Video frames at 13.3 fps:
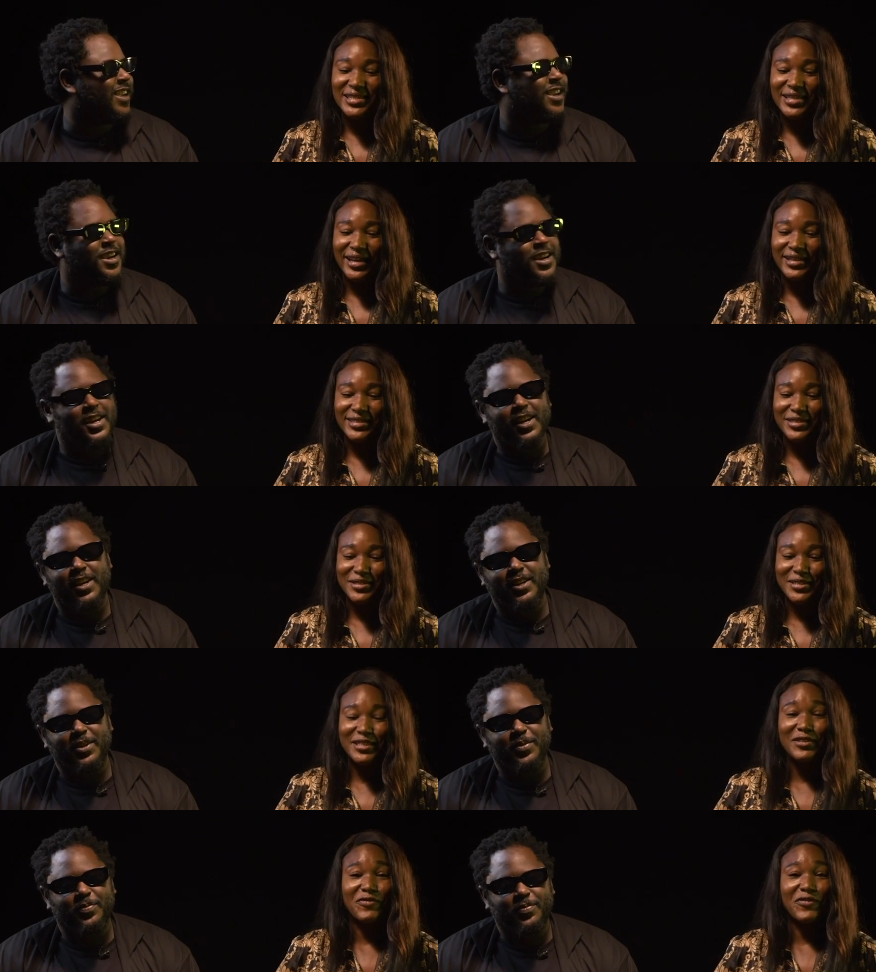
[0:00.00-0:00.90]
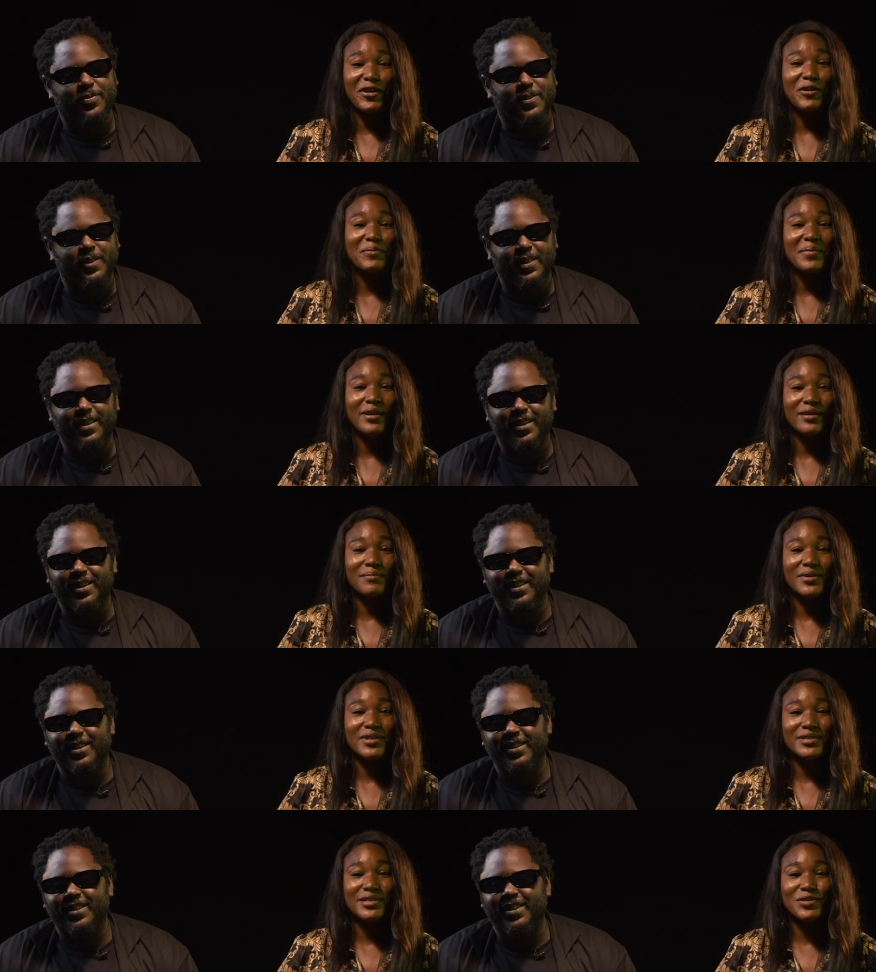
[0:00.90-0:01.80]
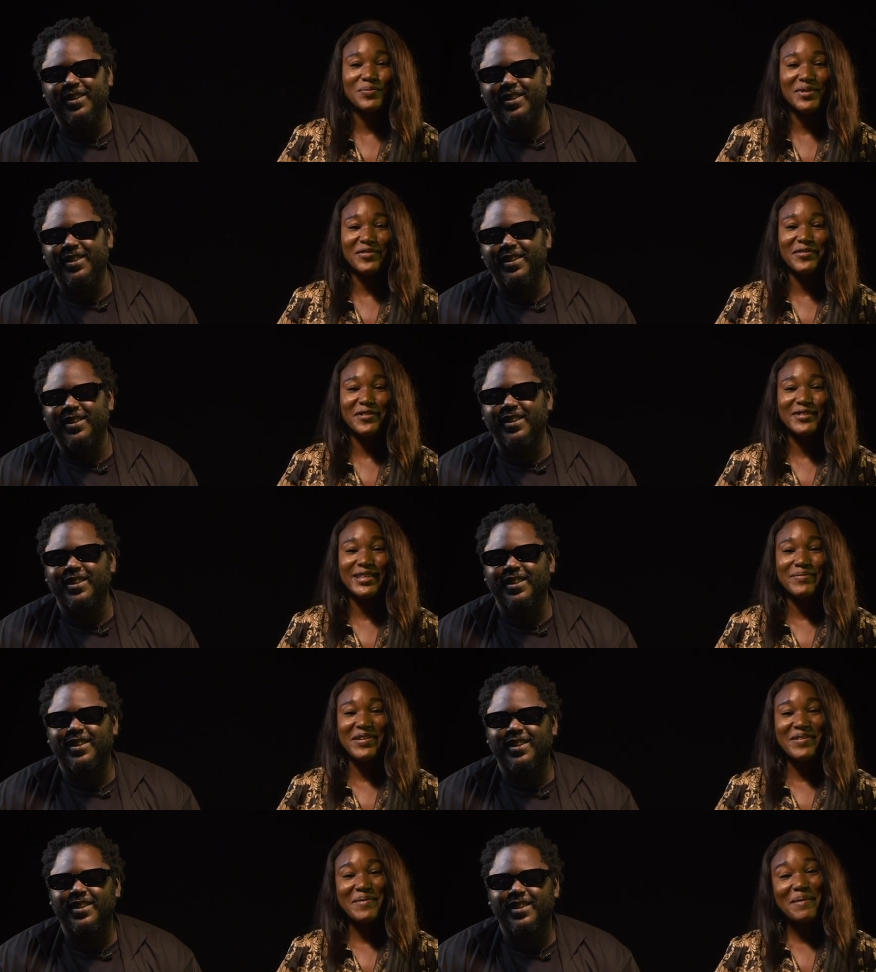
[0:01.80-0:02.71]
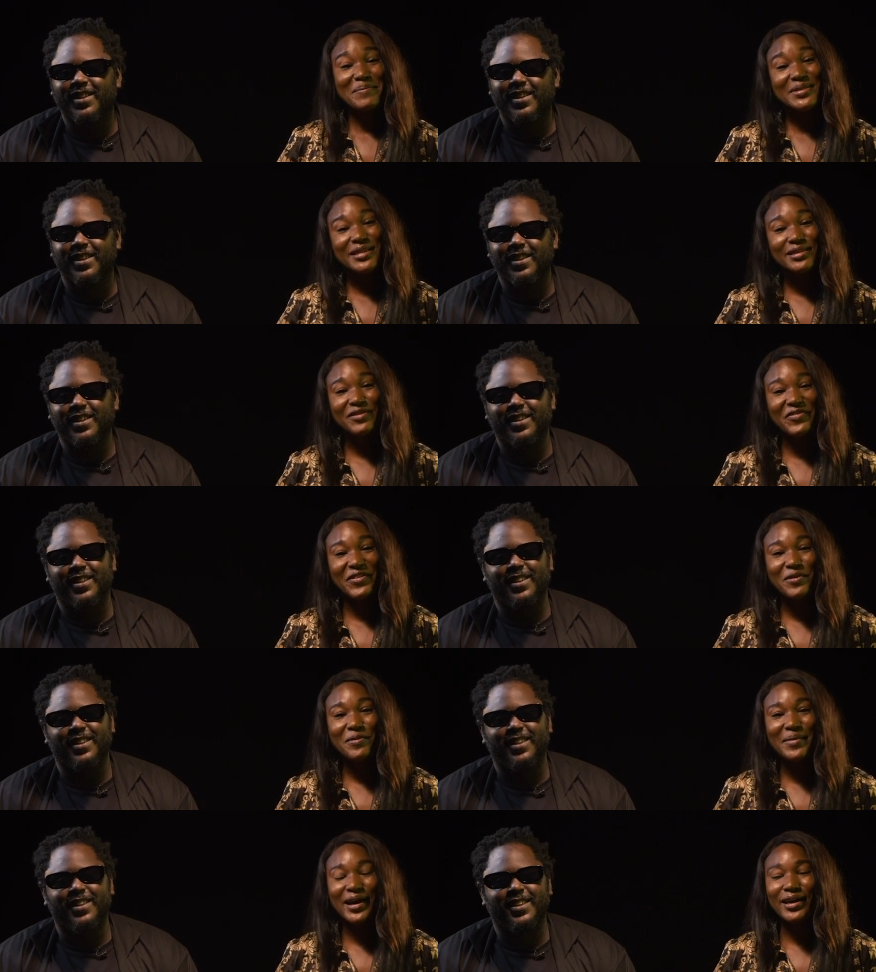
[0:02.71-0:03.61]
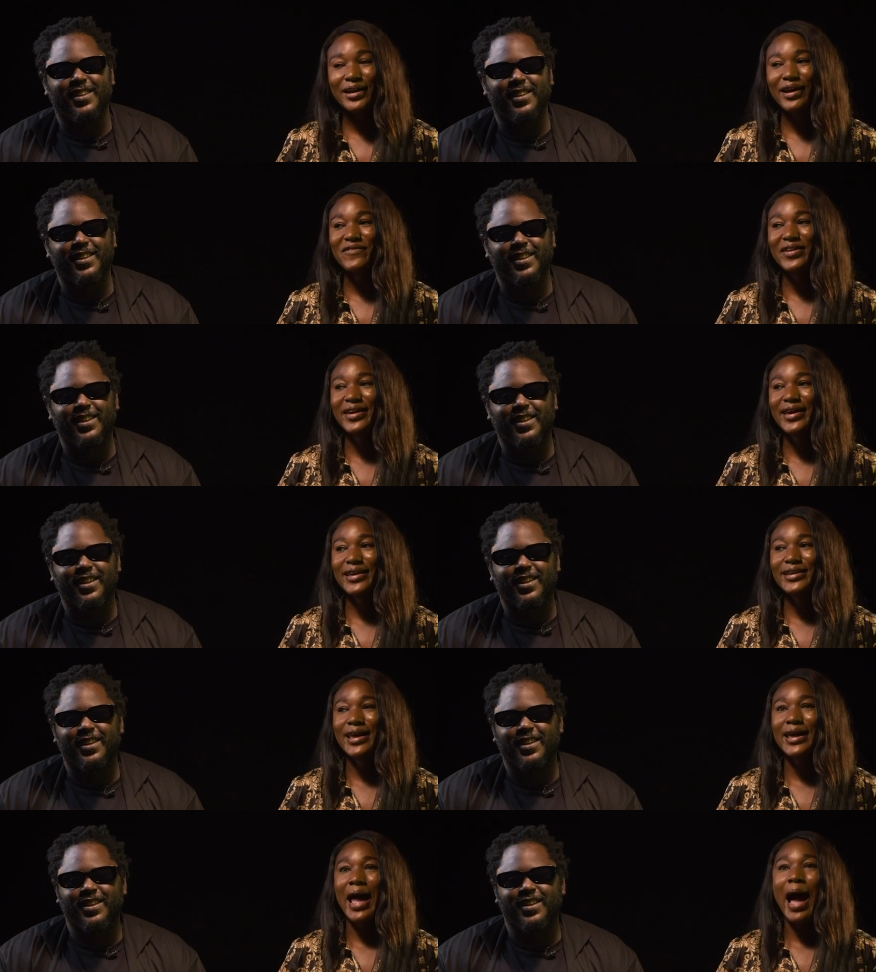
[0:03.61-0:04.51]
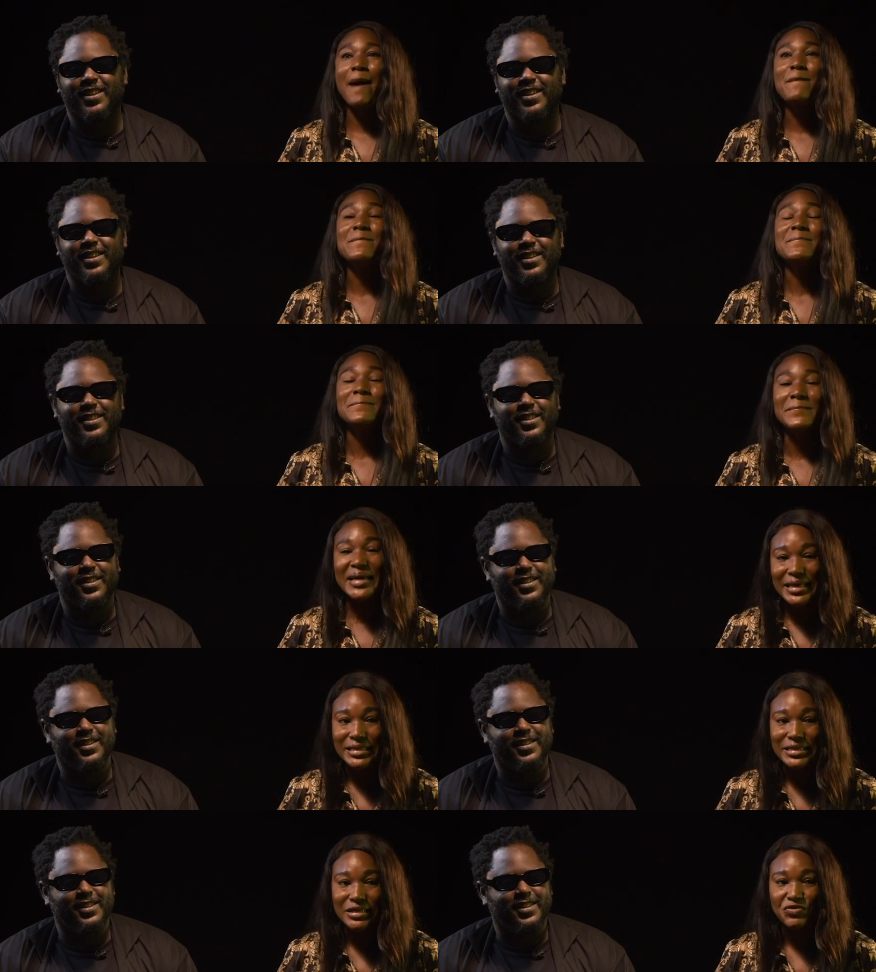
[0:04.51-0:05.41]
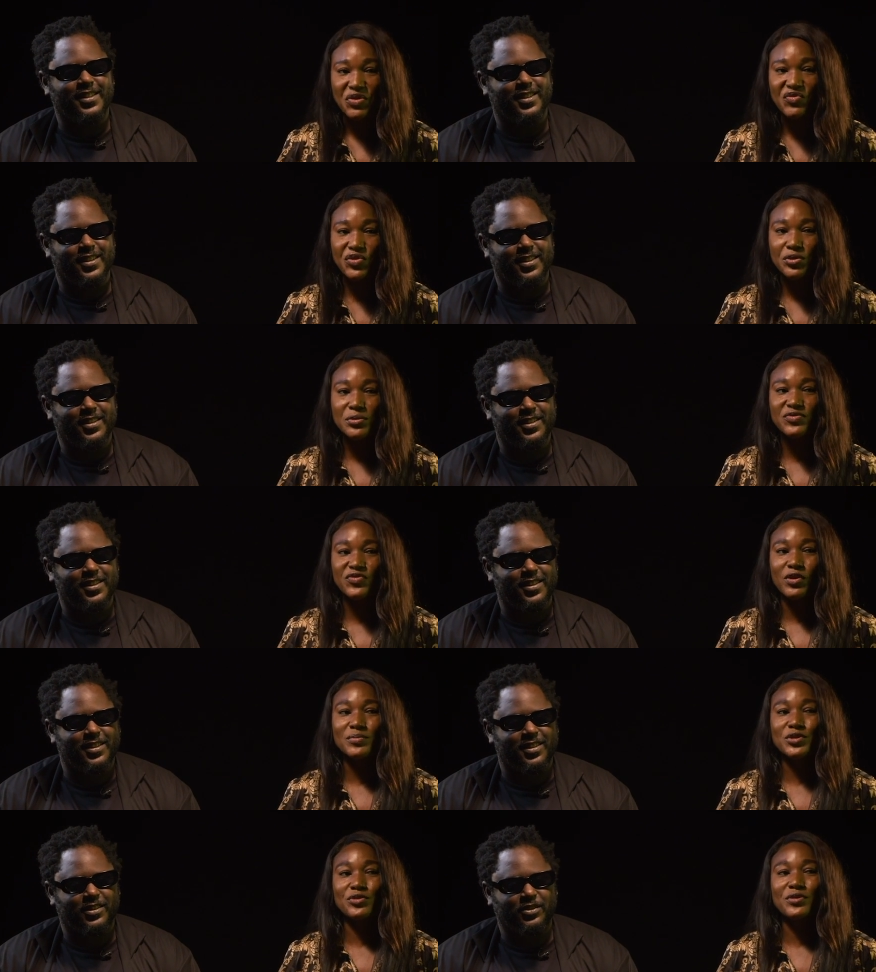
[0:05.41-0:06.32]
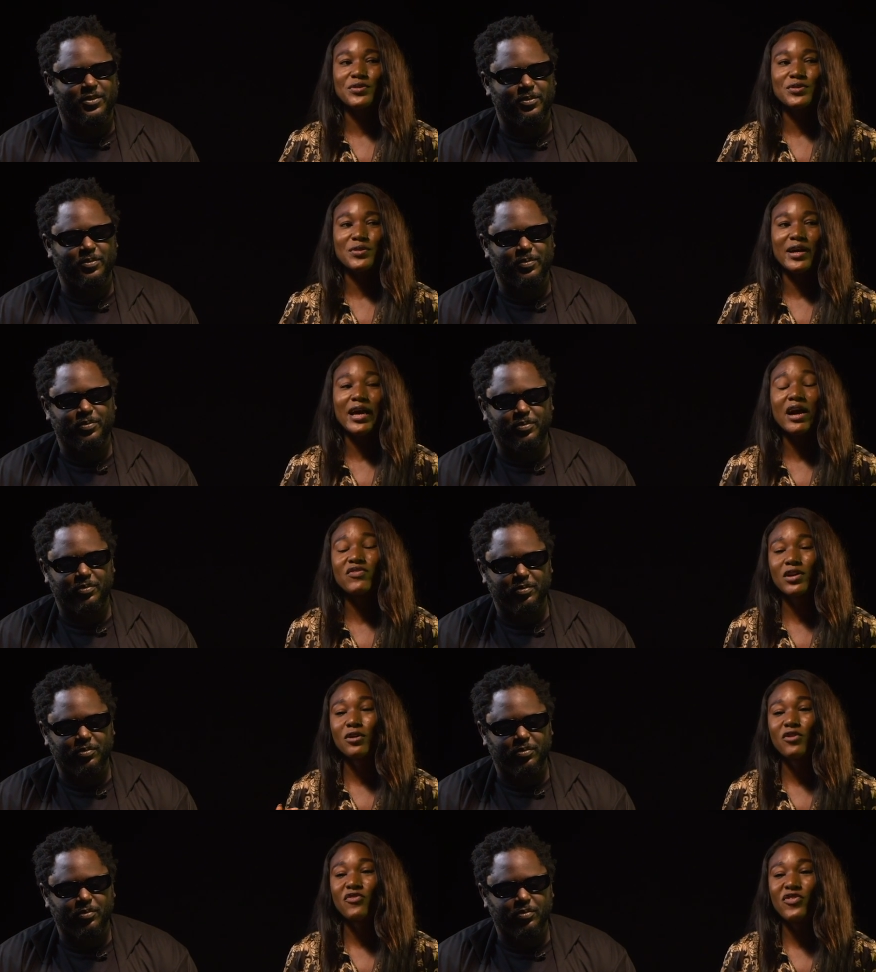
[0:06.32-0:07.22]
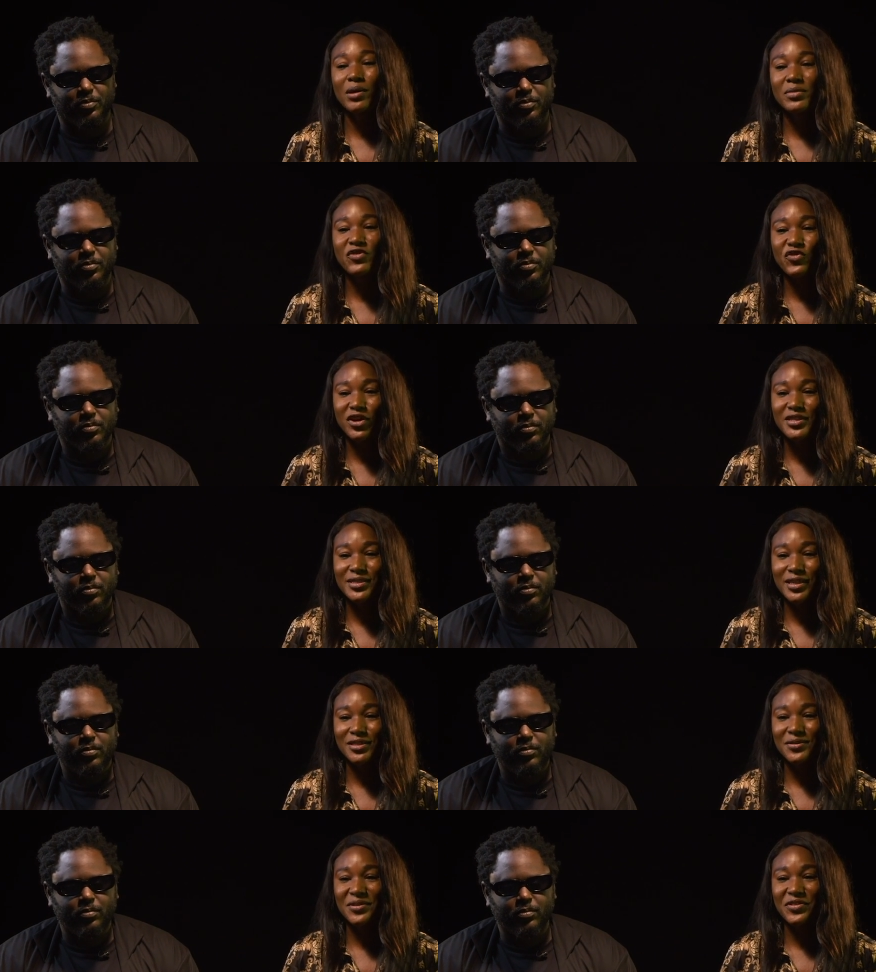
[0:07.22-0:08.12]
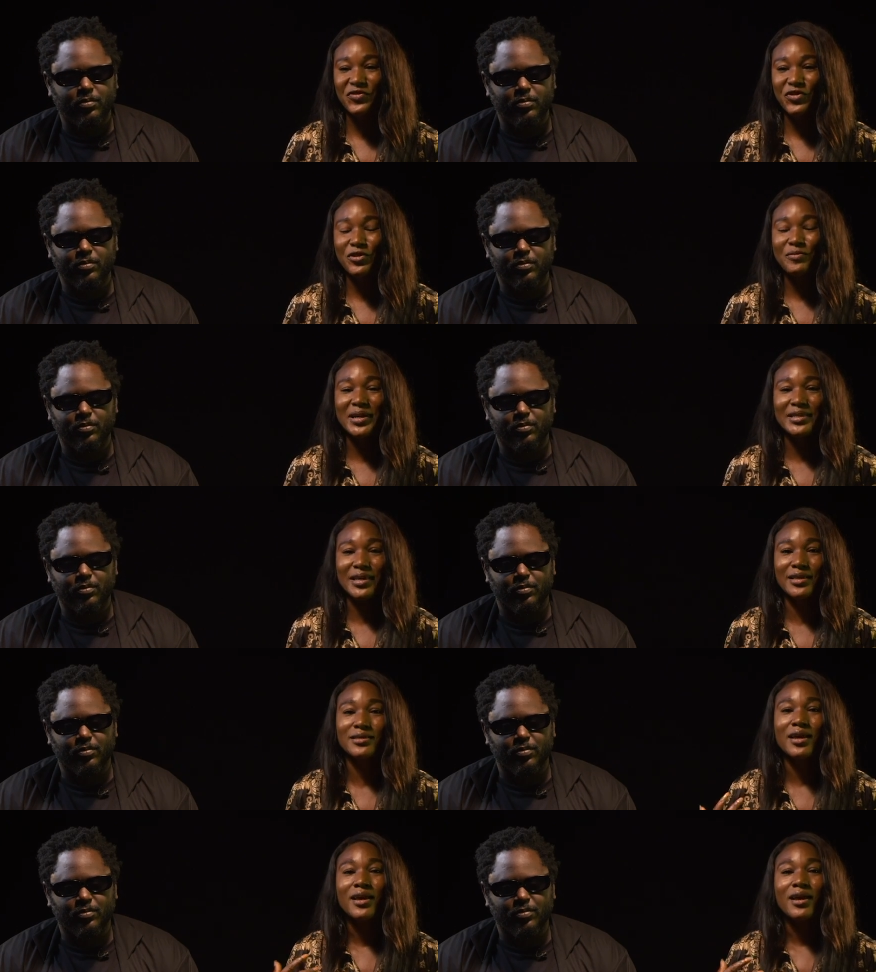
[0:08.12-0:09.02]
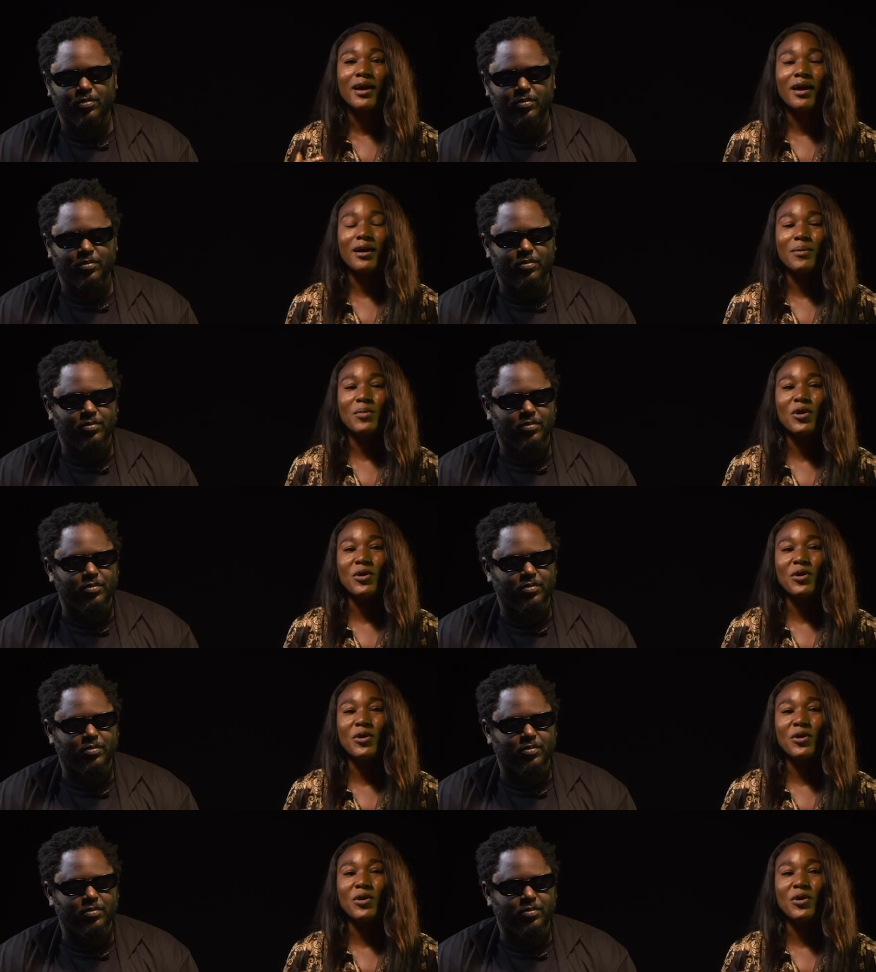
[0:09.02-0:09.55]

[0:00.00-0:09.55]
Speaker 1: excited to see the film because um, this will be the first time I'm, I'm, seeing the film, and I've heard amazing reviews from Toronto. I have a lot of family friends that saw the film and then um,